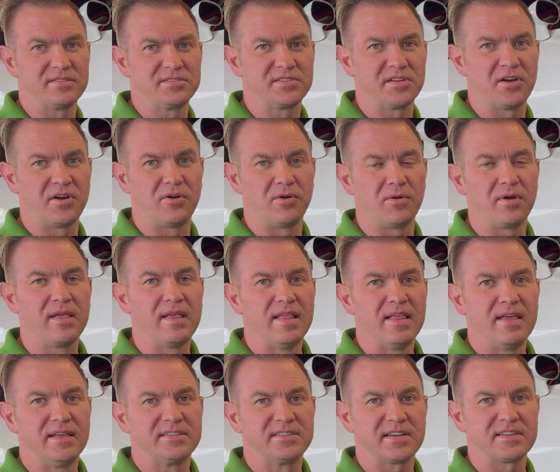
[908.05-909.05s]
So
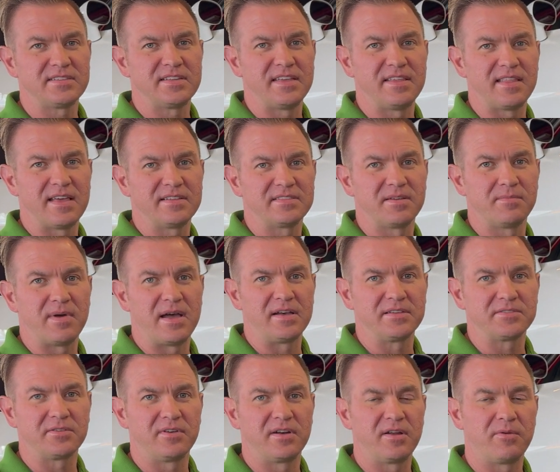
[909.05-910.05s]
16,000
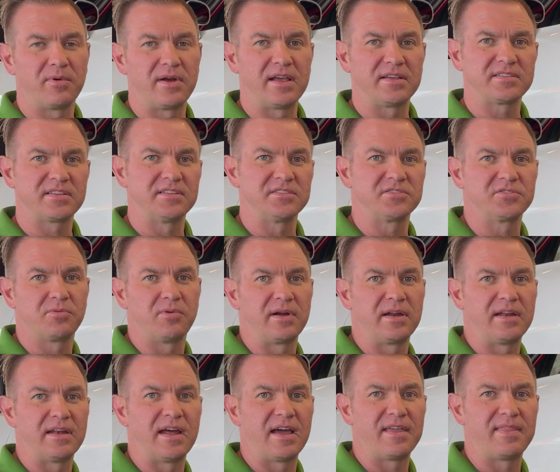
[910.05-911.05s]
miles on it. We're asking
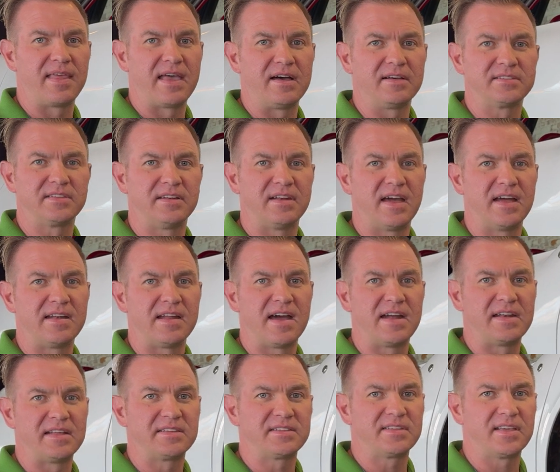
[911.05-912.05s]

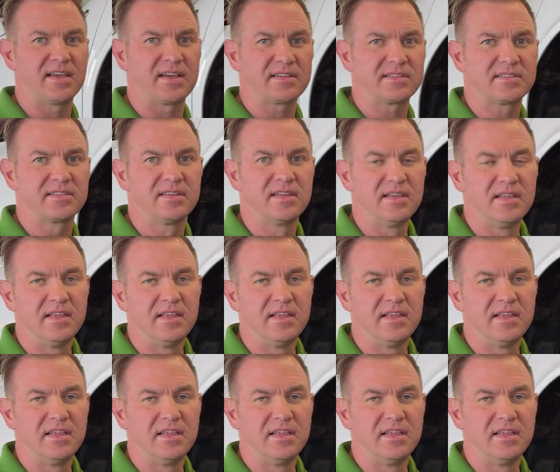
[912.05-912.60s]
$29,996.